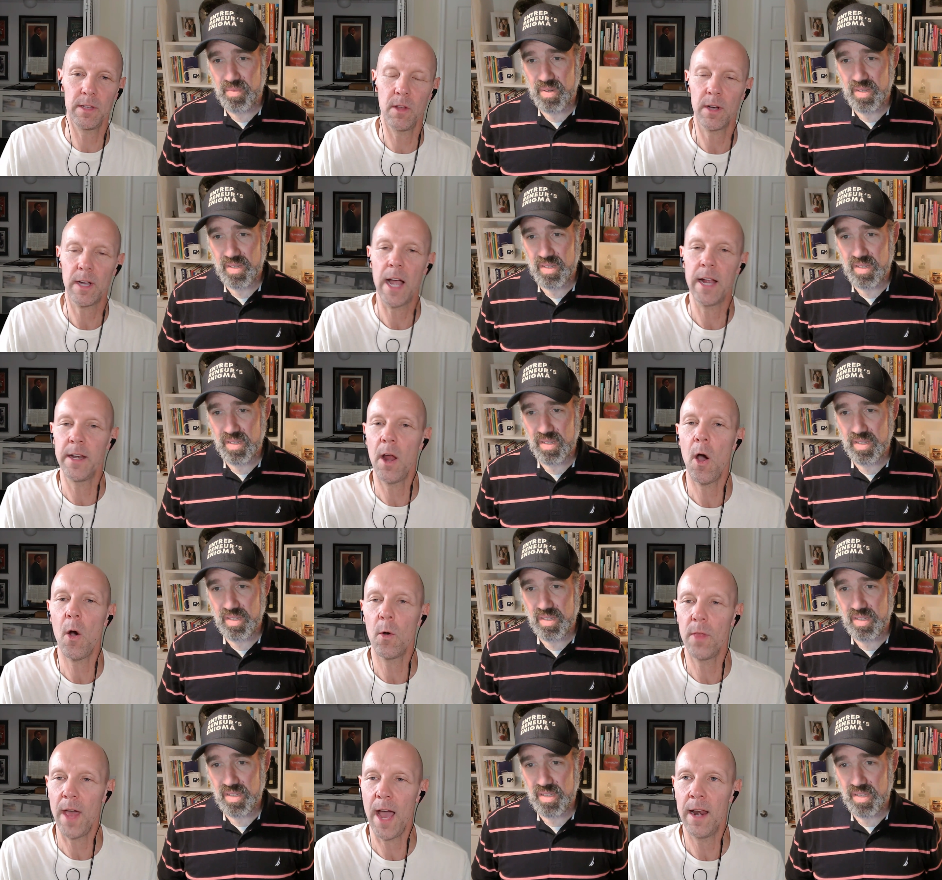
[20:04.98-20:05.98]
Speaker 1: look, I
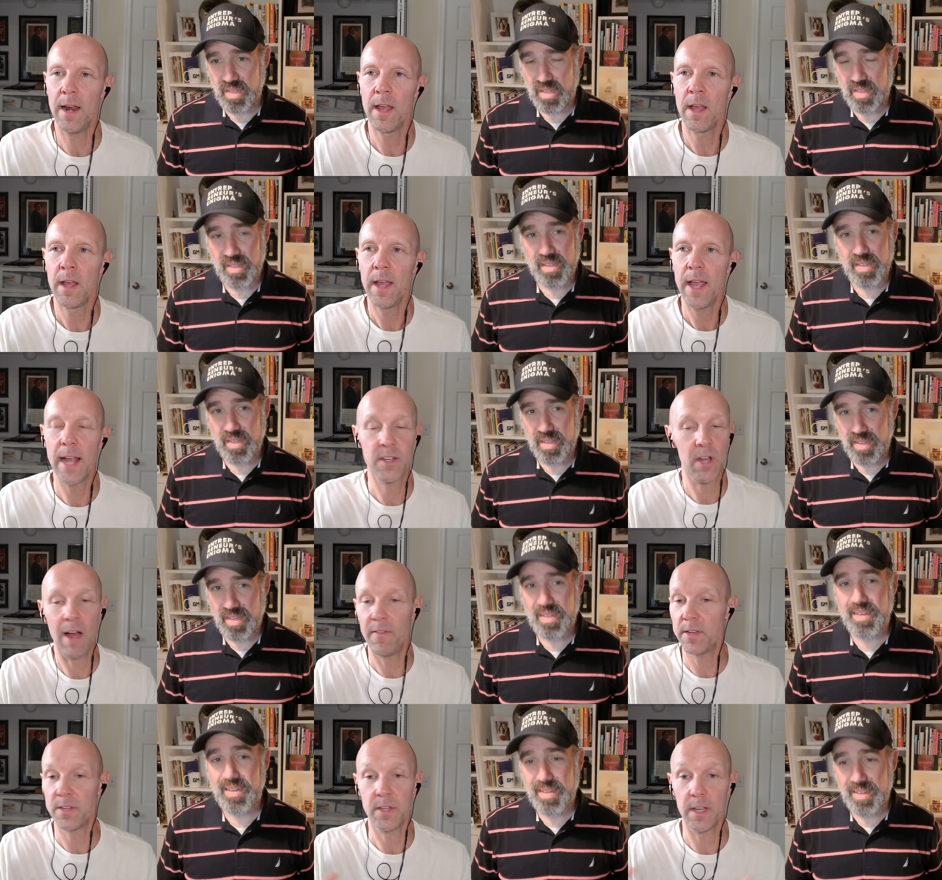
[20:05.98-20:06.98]
know that it's
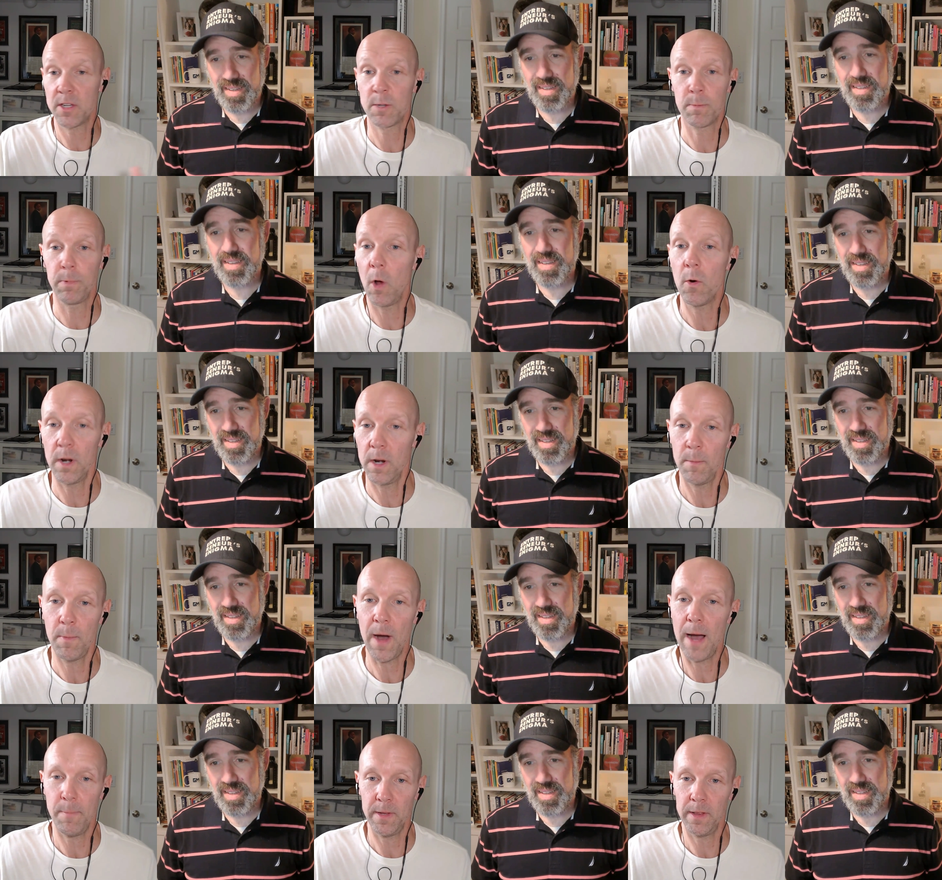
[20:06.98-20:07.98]
obviously exploded in
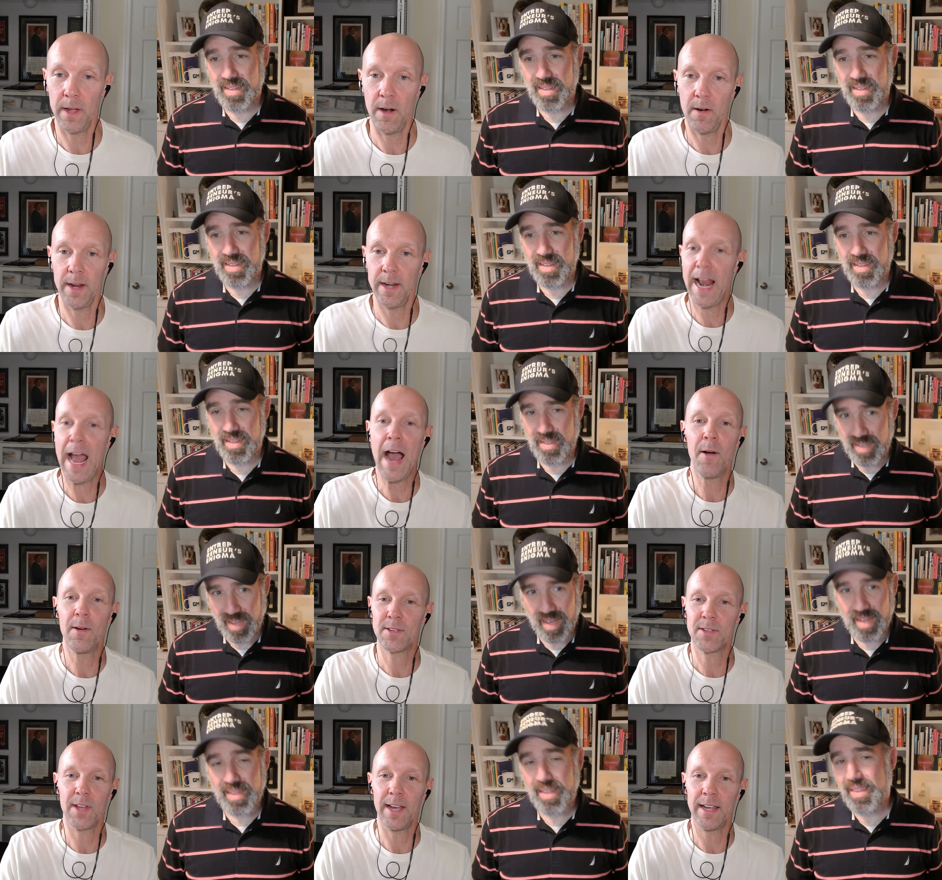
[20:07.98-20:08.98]
popularity. Now yeah,
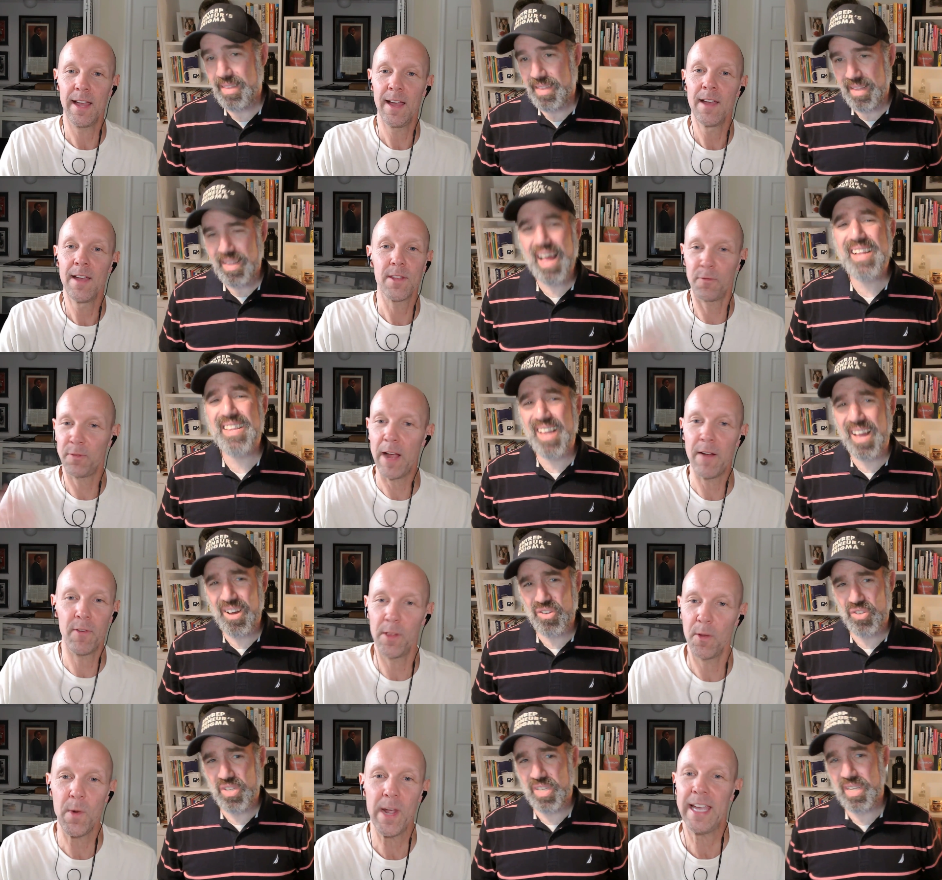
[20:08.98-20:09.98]
it's like it the flavor
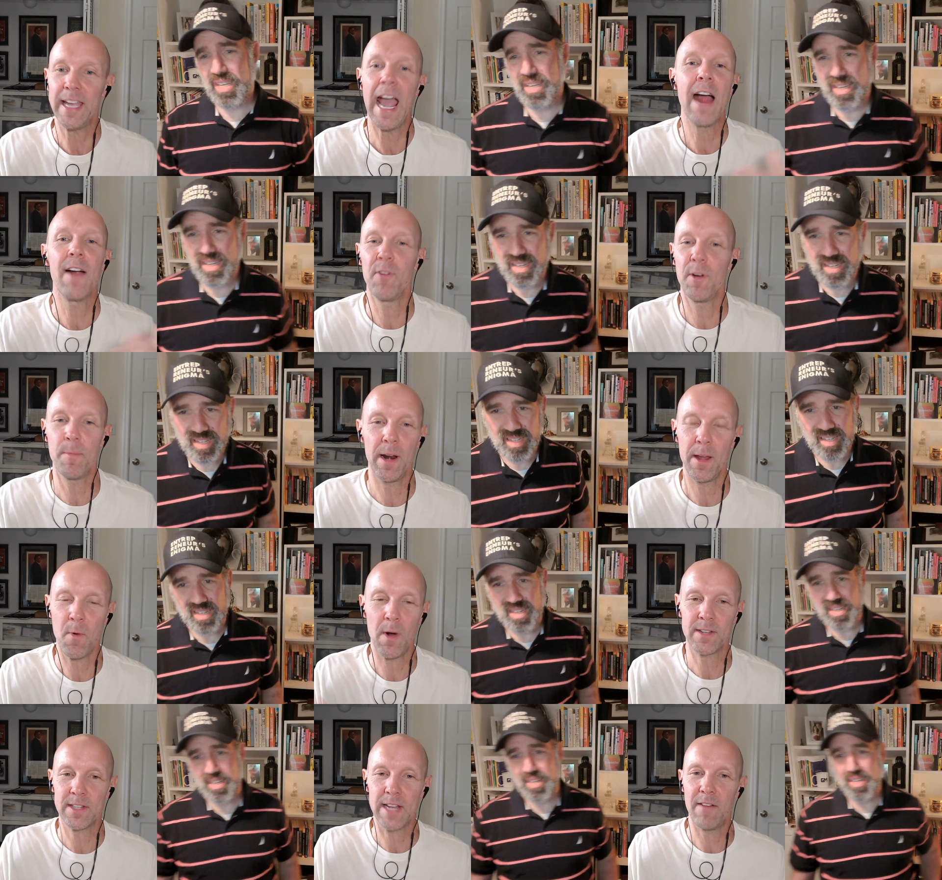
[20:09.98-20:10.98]
of the week. Everybody
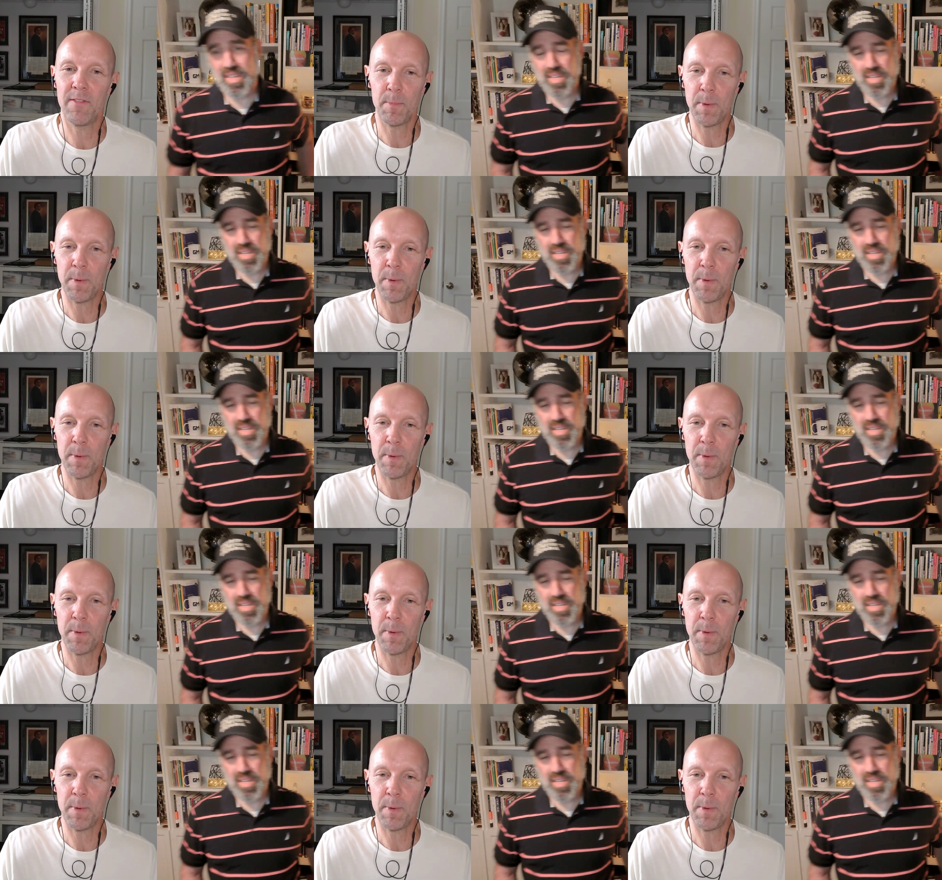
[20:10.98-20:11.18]
wants to have a